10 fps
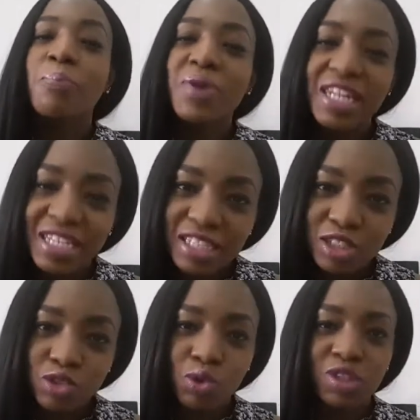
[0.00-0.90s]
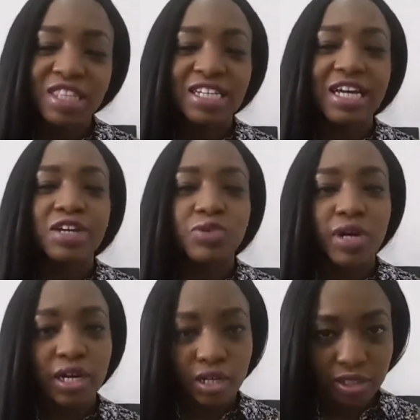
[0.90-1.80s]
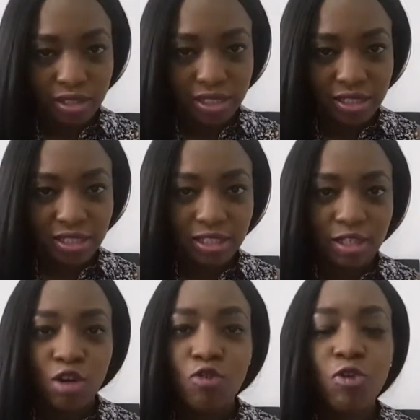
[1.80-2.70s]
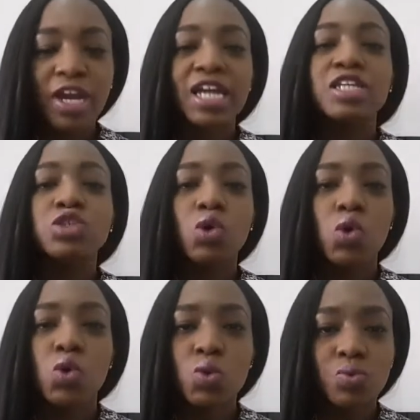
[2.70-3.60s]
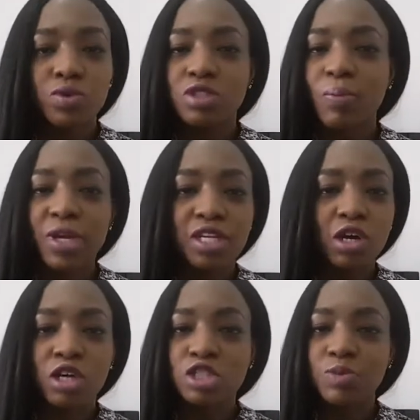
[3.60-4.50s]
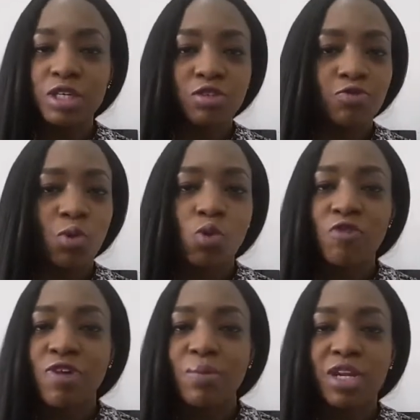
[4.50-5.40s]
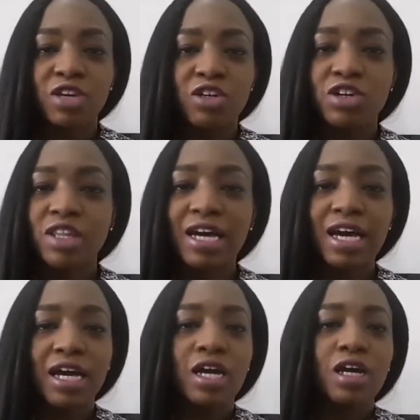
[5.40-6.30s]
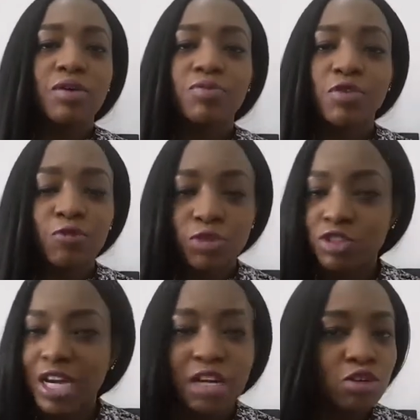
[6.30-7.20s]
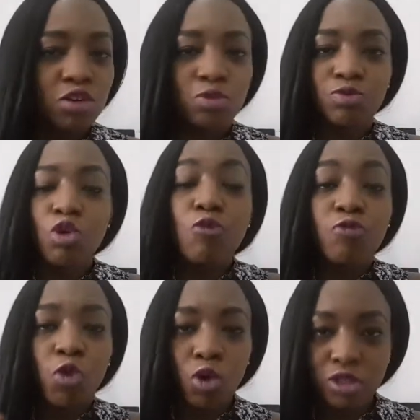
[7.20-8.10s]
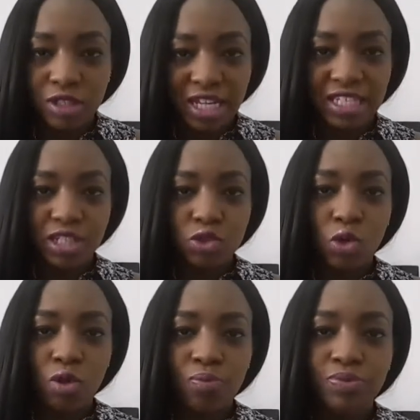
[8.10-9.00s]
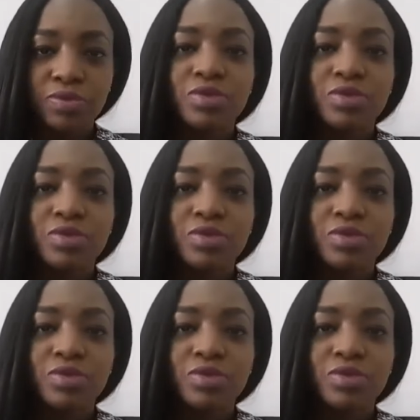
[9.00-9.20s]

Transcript: Please don't think that you are cursed. Forget this whole somebody cursed me from one family or the other. Don't focus on that at all.